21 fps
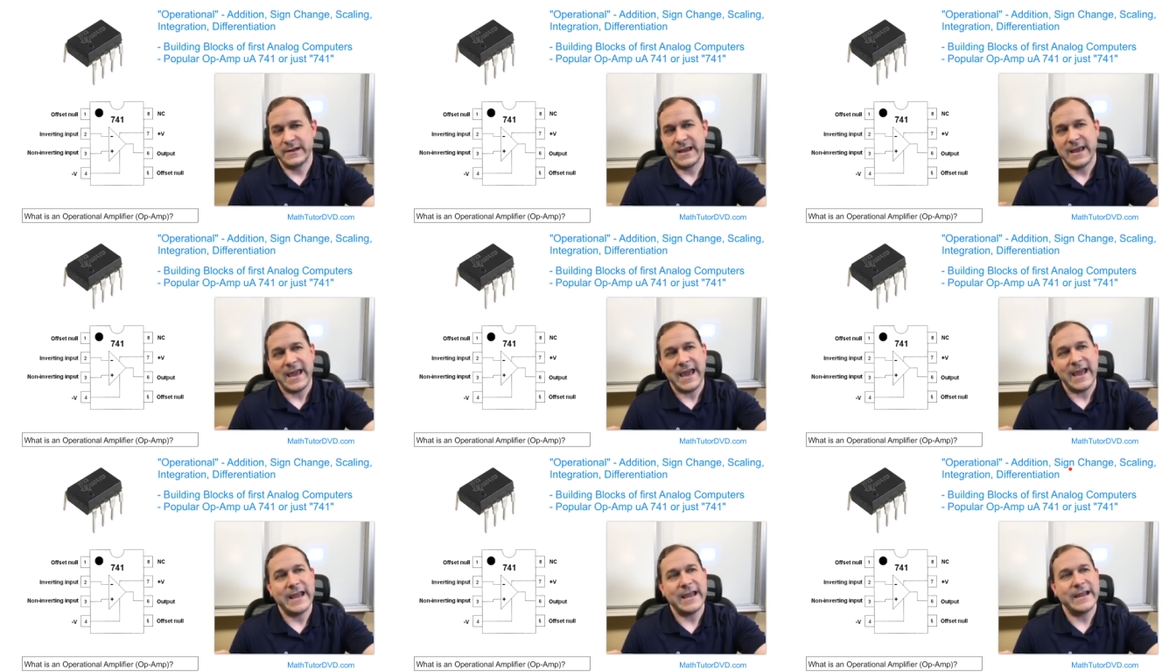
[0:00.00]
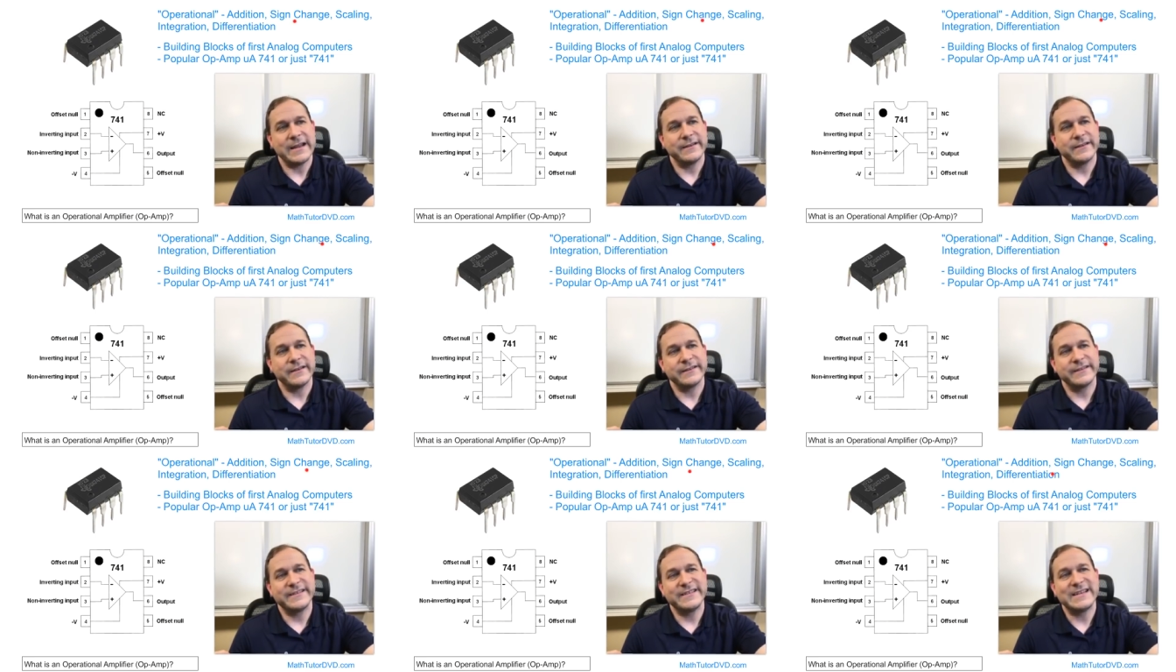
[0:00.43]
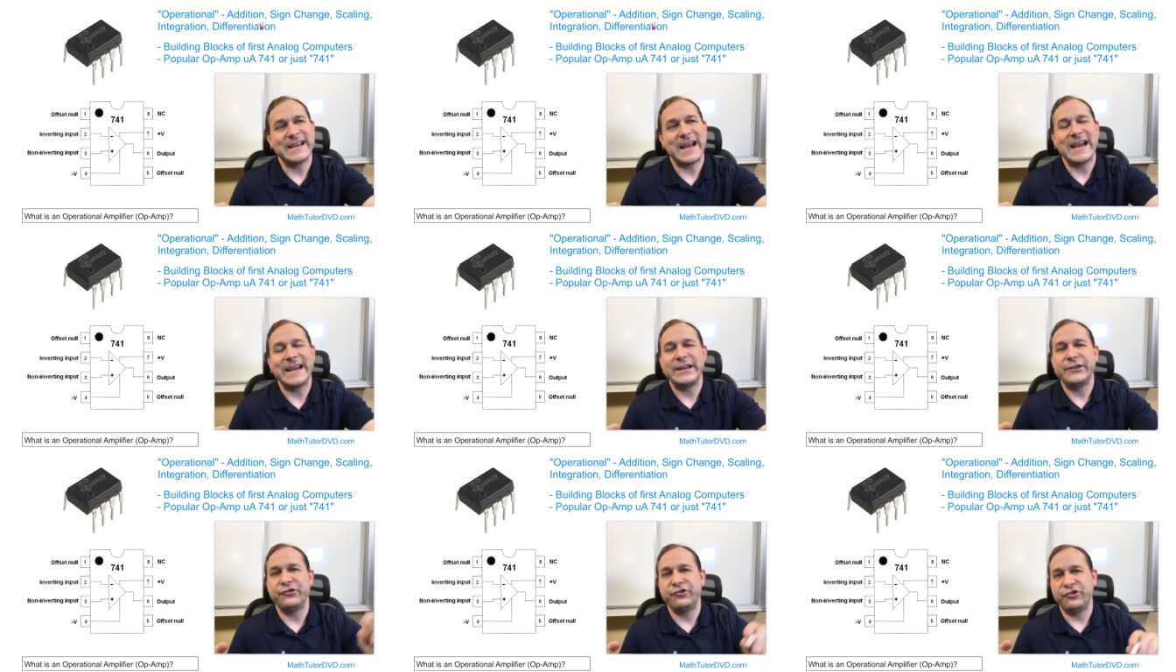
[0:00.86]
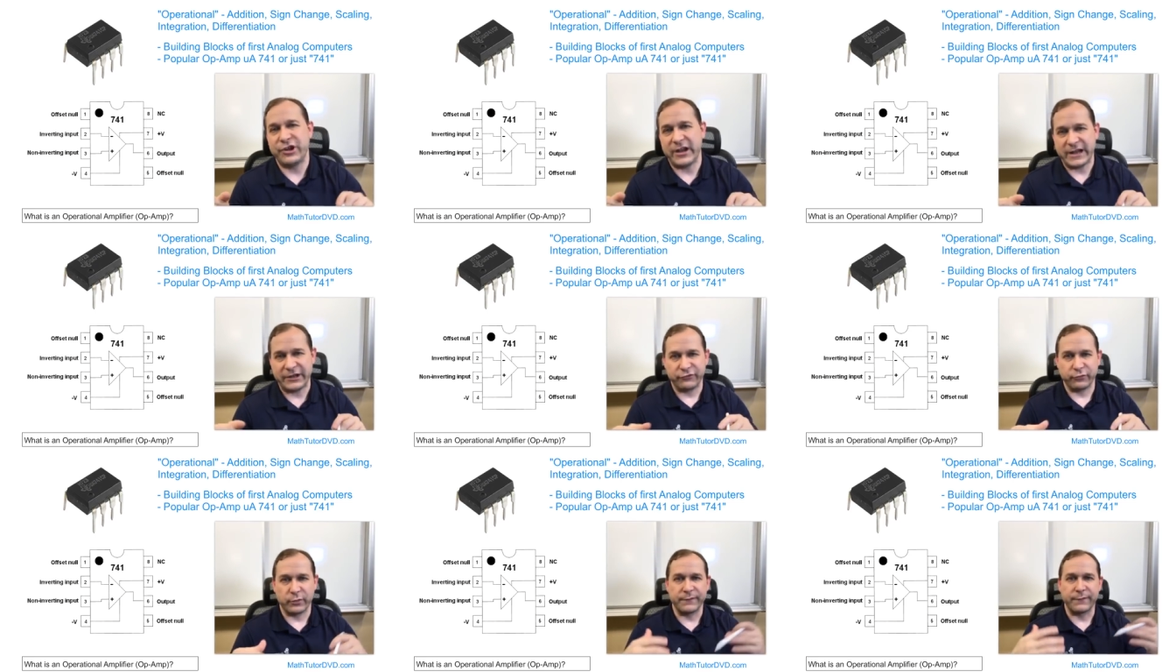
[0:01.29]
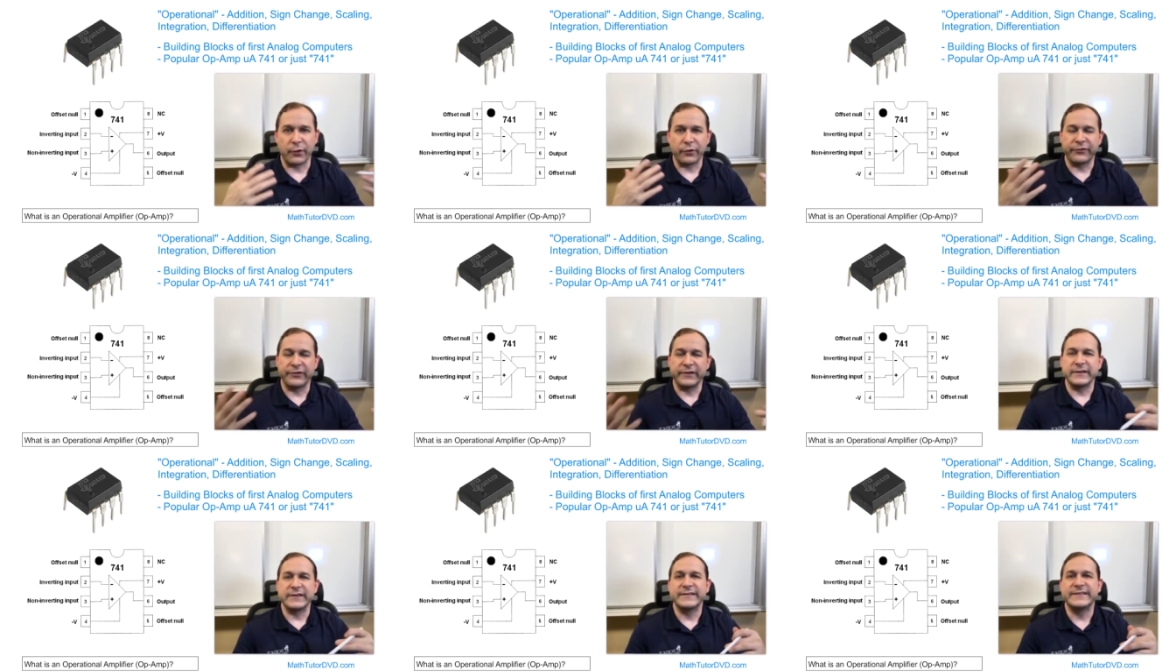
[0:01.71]
and sign change,
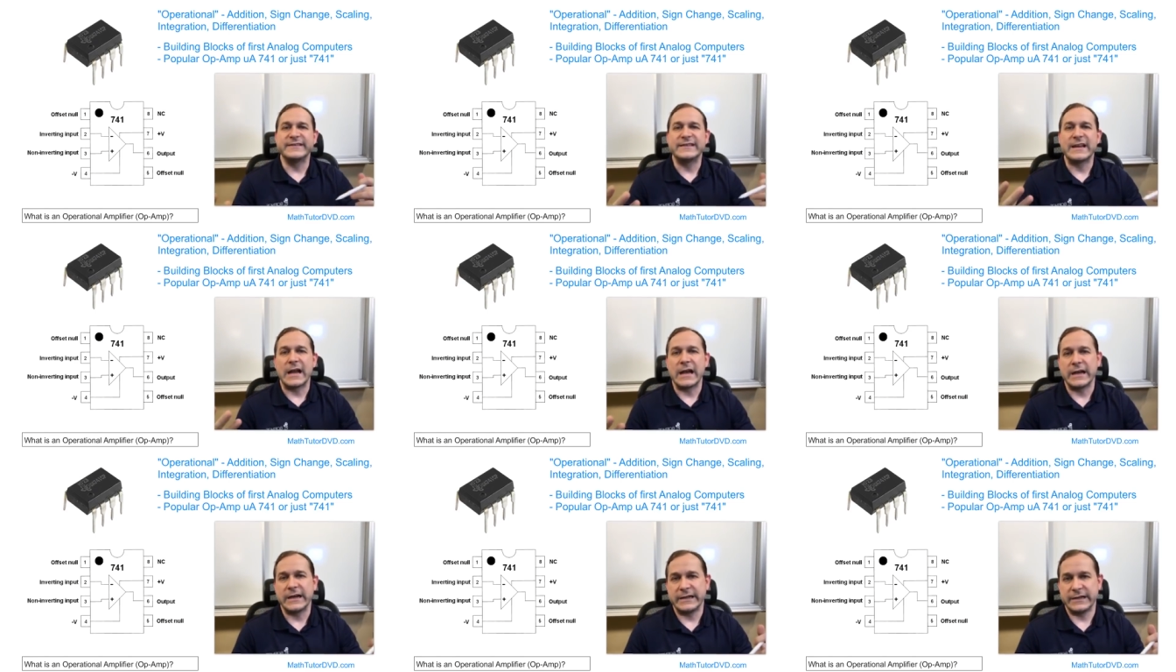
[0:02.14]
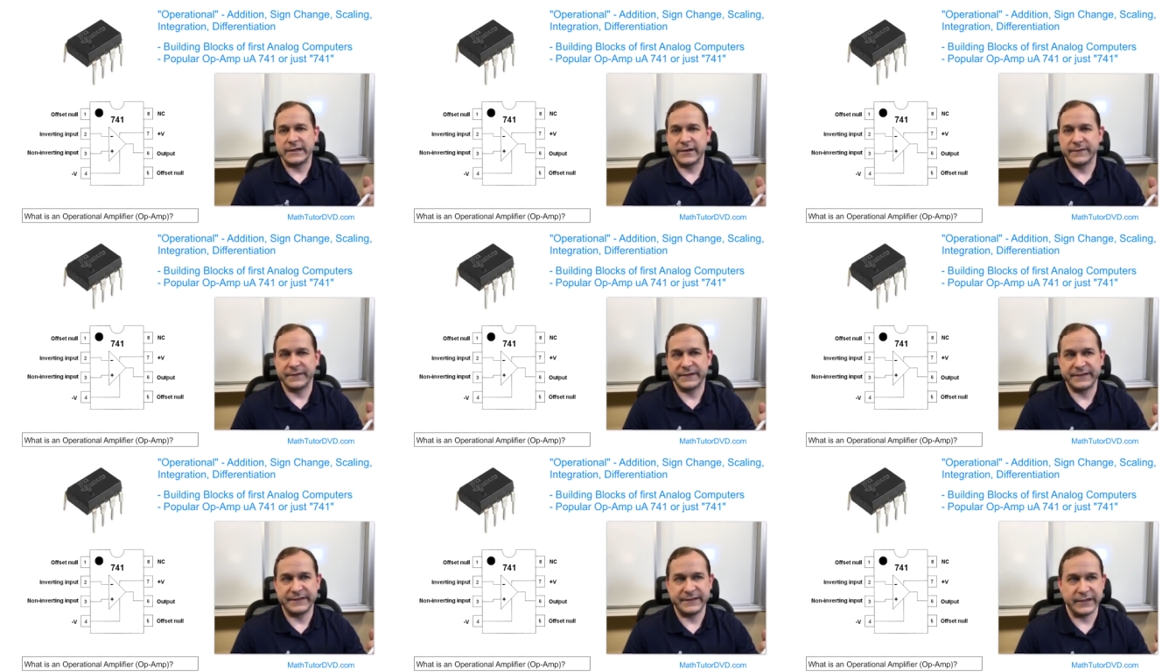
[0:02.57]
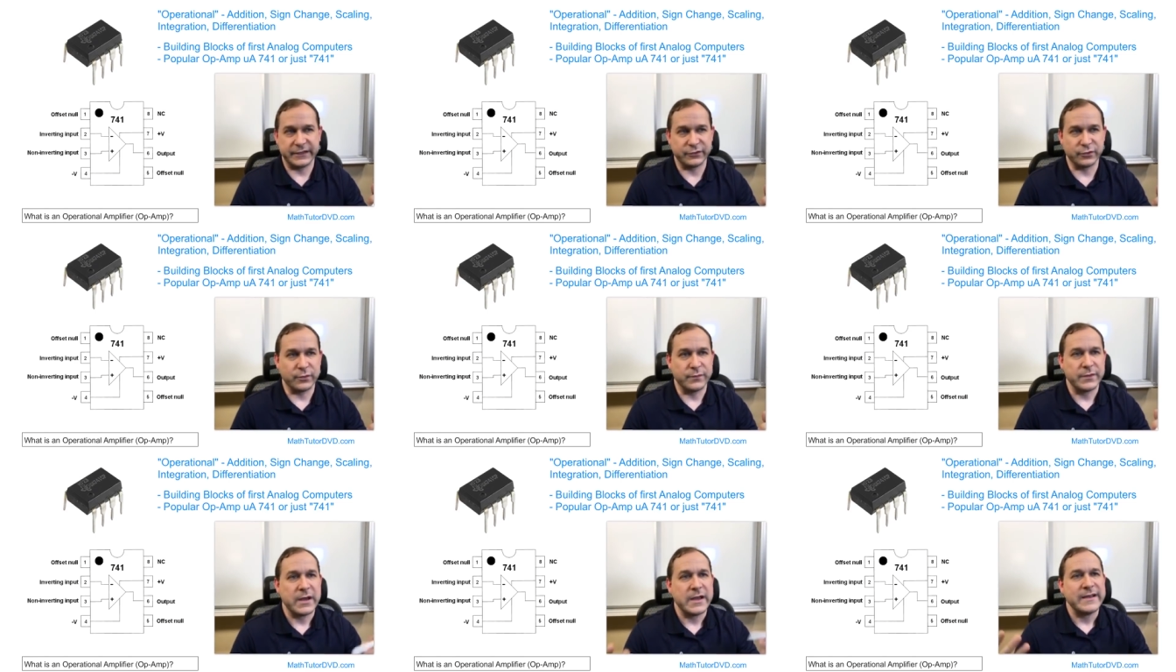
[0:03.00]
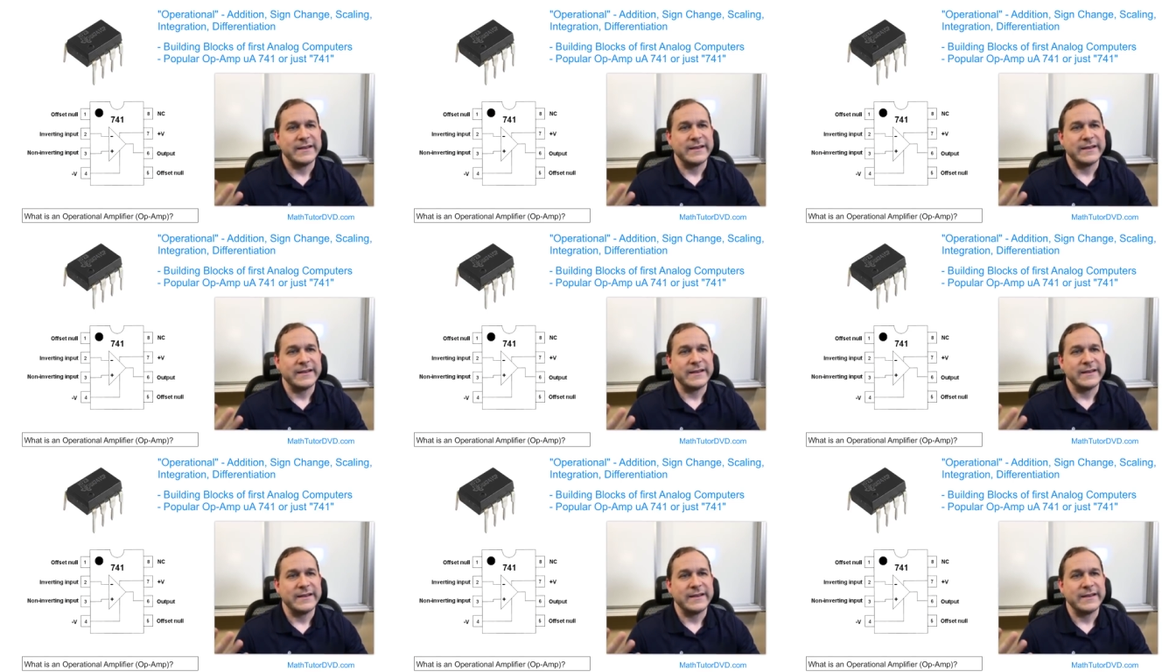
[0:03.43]
reversing the sign of a signal,